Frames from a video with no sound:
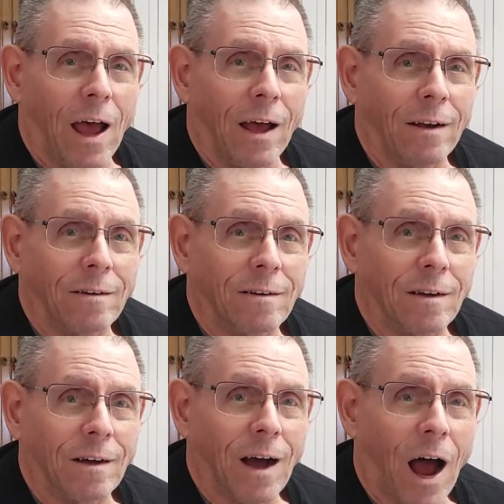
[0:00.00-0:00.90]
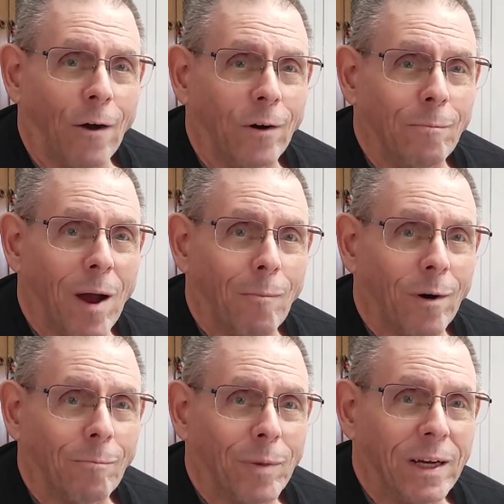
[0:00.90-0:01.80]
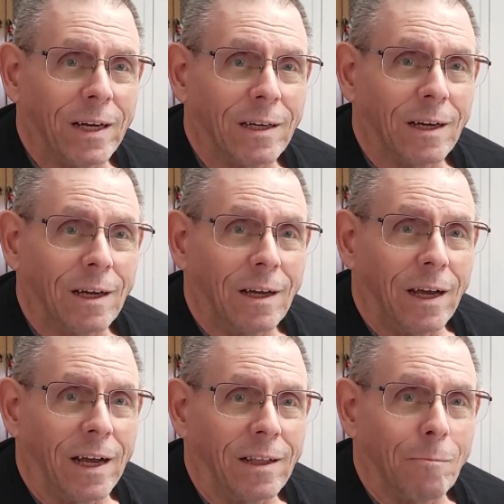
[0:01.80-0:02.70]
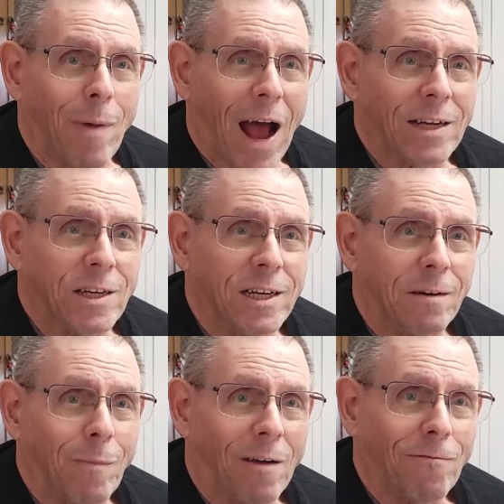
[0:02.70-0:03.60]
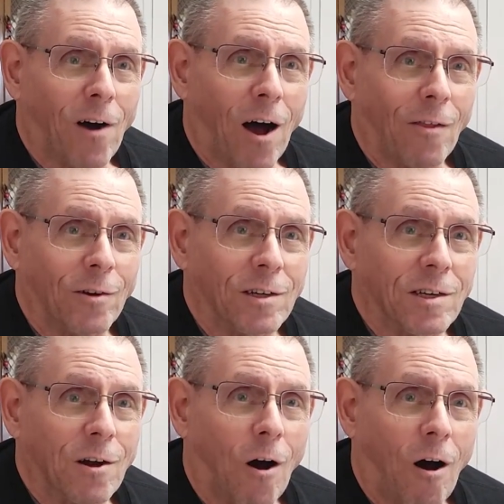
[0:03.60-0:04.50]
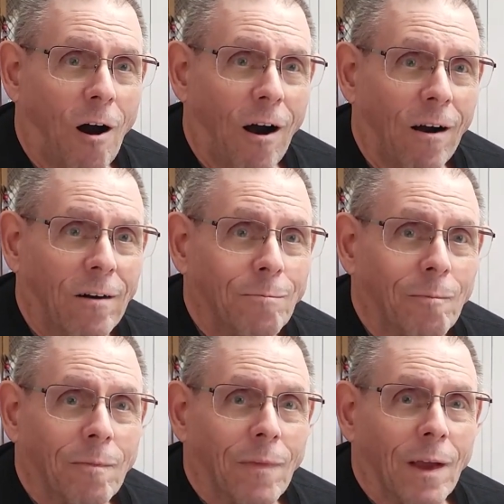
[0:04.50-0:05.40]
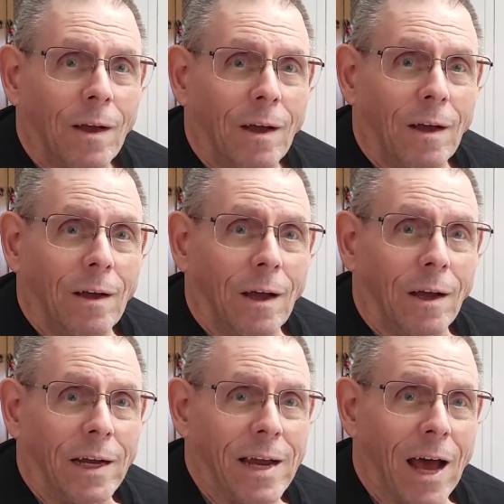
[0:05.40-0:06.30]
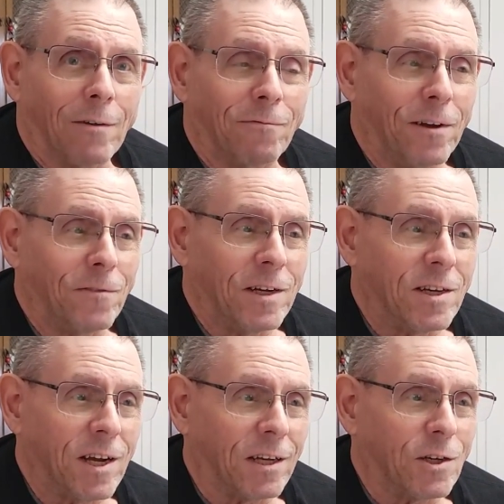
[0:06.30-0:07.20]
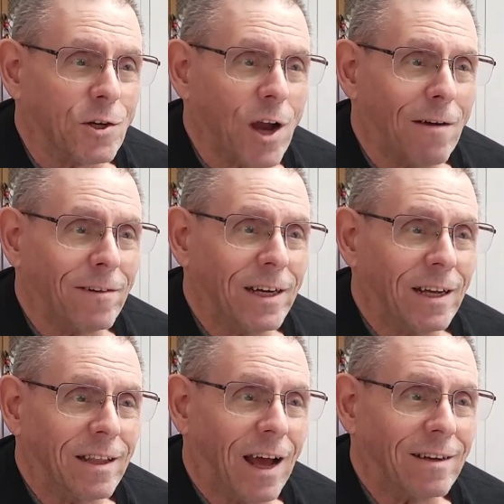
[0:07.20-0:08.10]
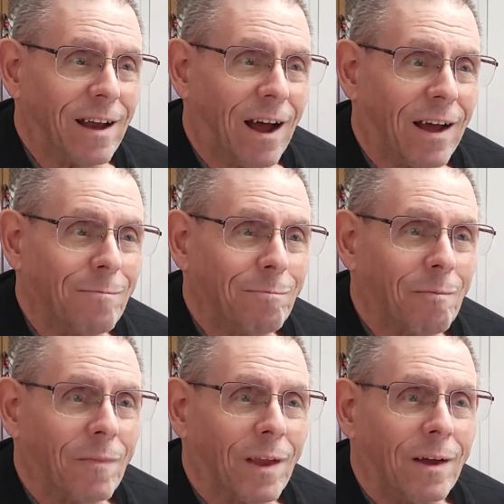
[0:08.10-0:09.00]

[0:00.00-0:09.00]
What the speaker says: And I remember being in the back seat of my father's car. He had a 56 Chevy at that time.